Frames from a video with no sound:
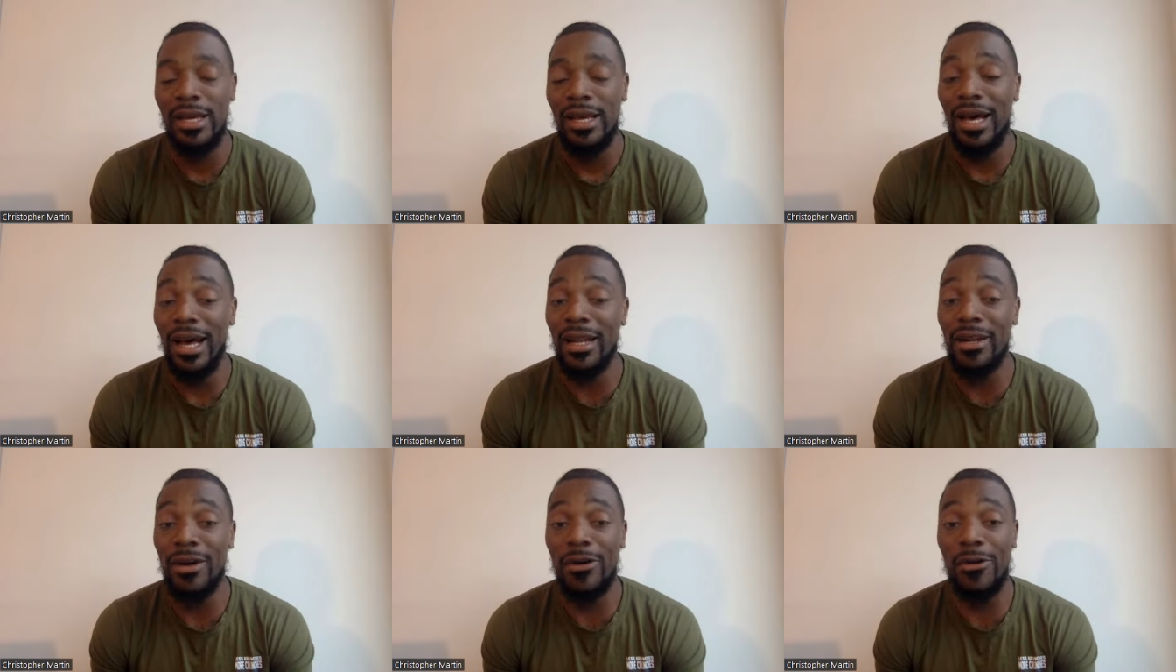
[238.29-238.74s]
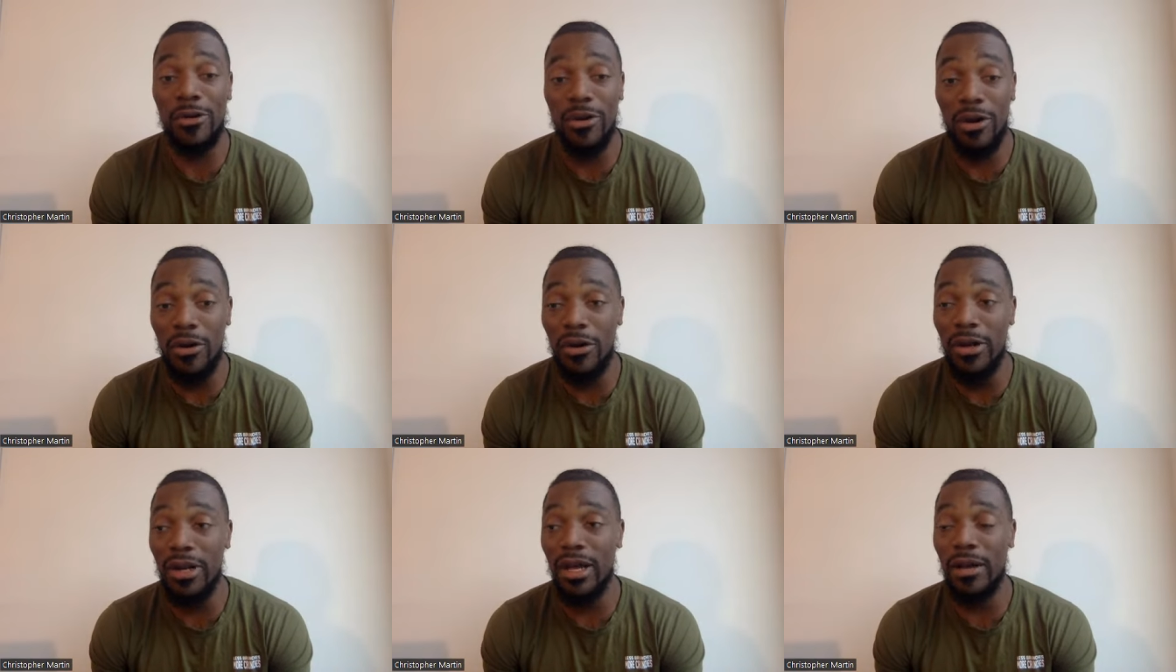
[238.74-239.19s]
I know
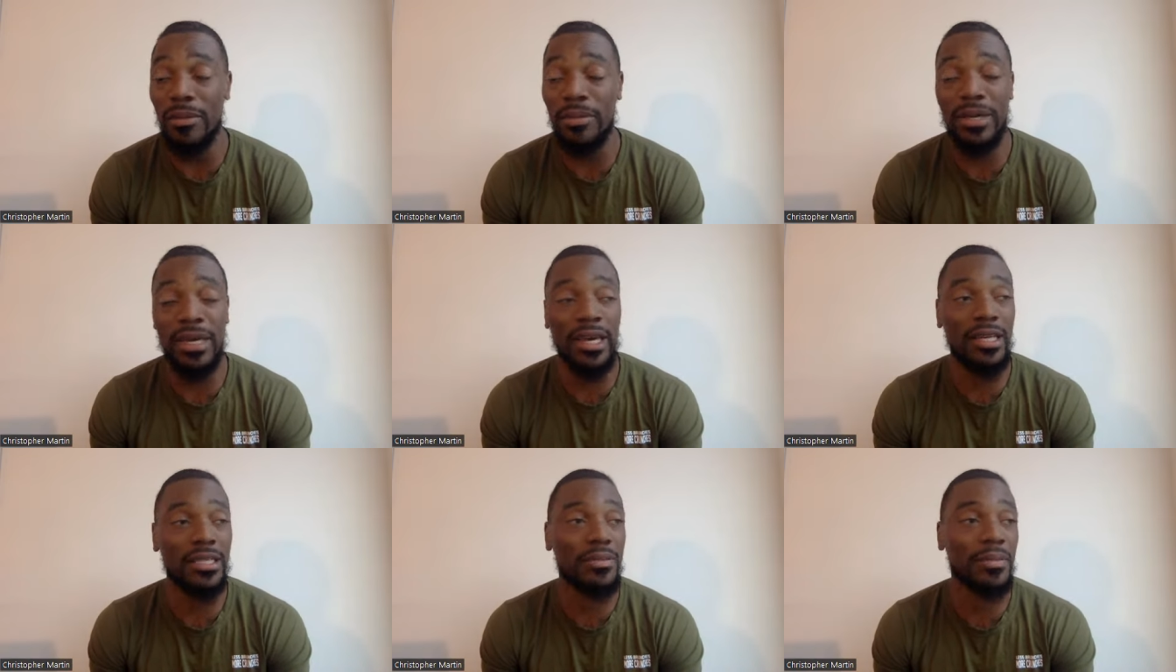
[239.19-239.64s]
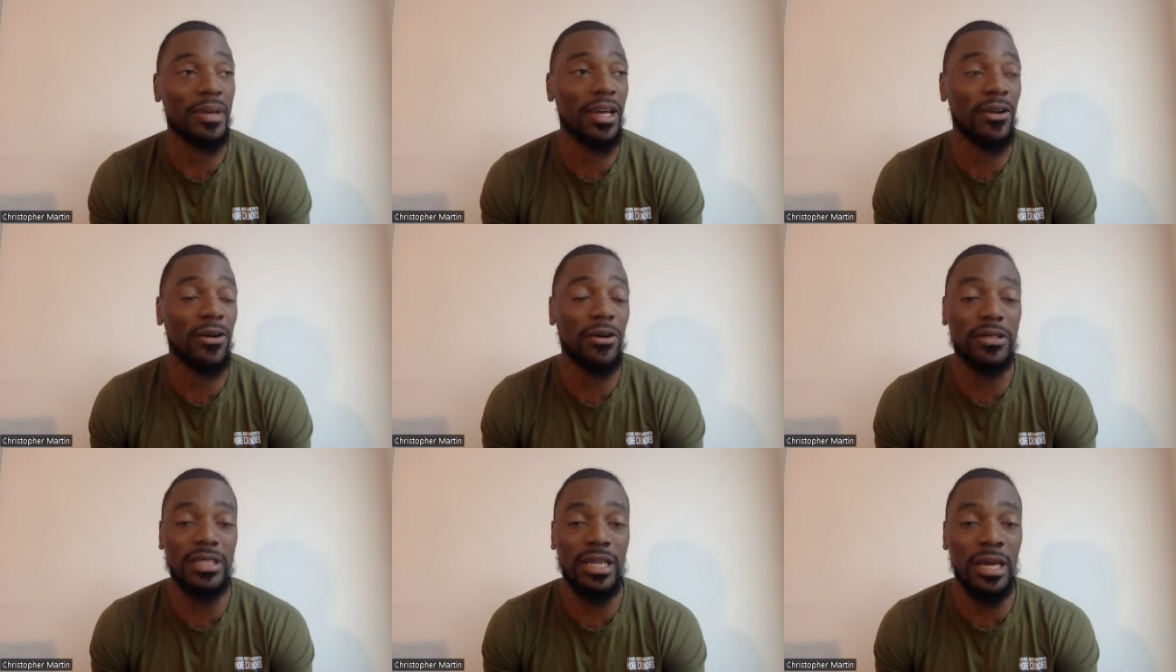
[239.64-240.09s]
growing up, kids
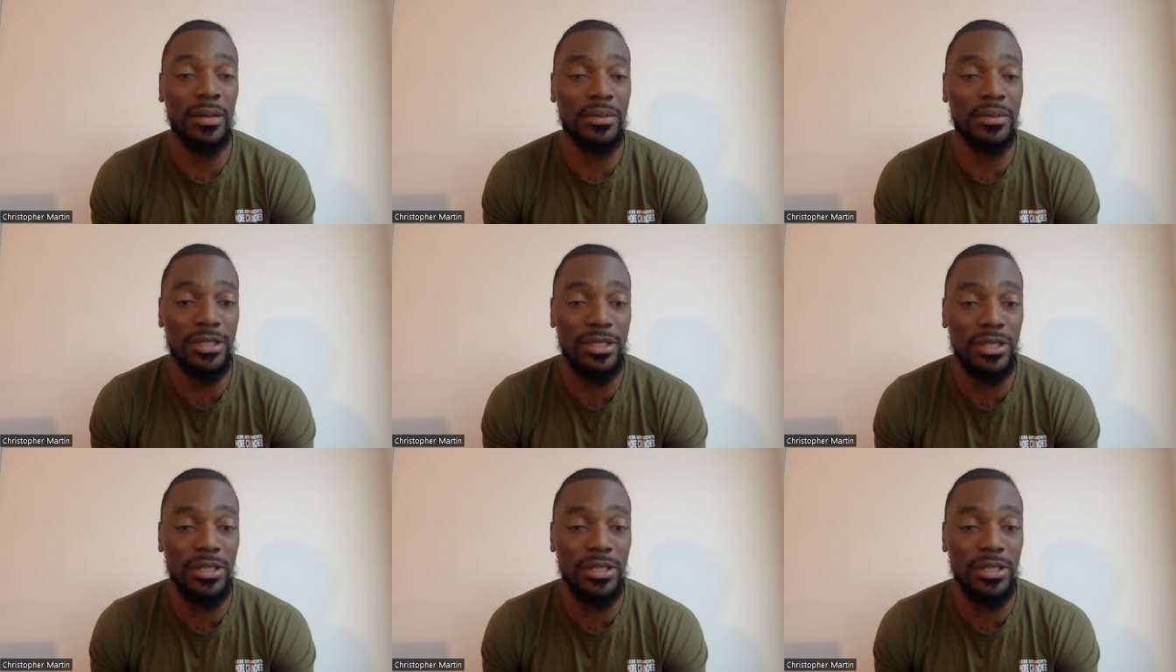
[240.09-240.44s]
made all types of